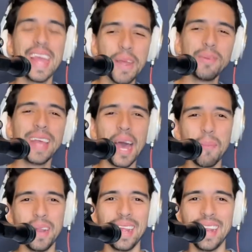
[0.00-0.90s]
it was
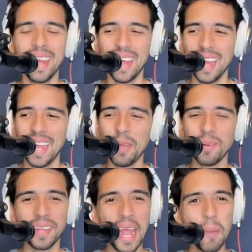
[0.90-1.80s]
happening. It
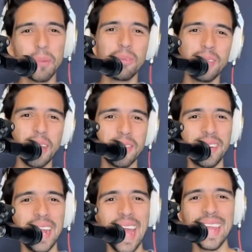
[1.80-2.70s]
was April
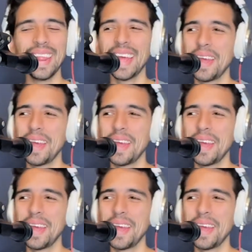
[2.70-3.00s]
2008.